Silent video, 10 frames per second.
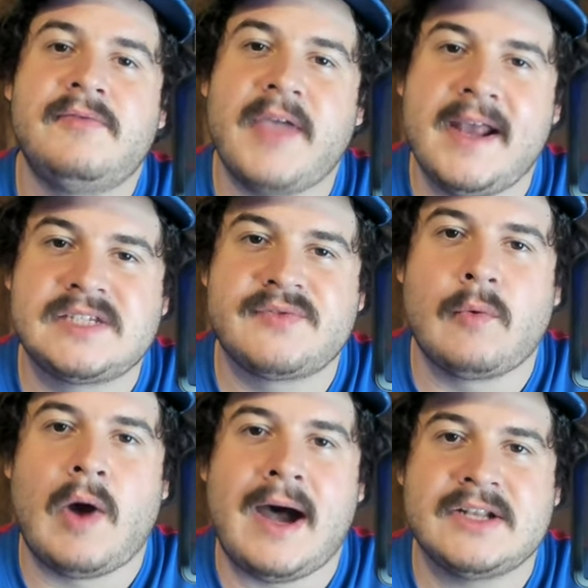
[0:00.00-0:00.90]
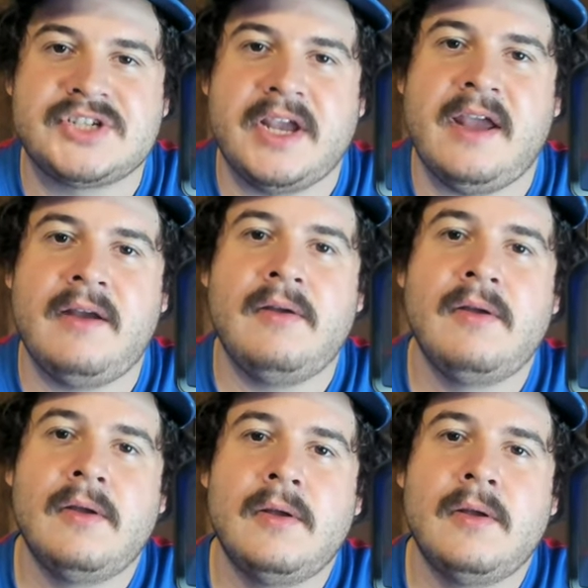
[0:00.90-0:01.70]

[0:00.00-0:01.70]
Thanks for watching.